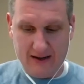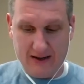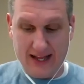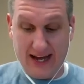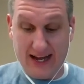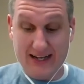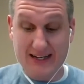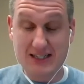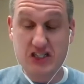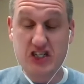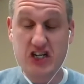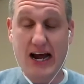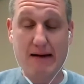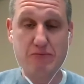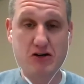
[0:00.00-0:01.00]
That
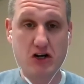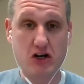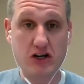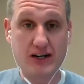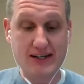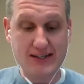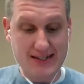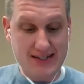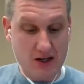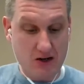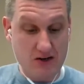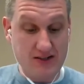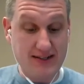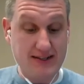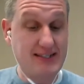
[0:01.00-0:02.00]
chapter
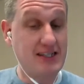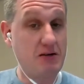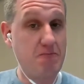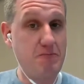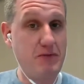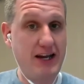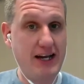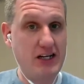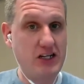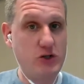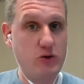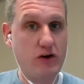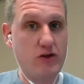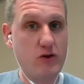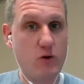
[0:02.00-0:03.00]
concerns submitting
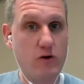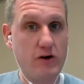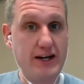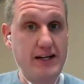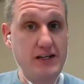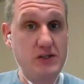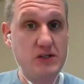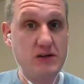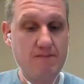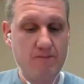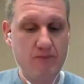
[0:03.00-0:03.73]
to authorities,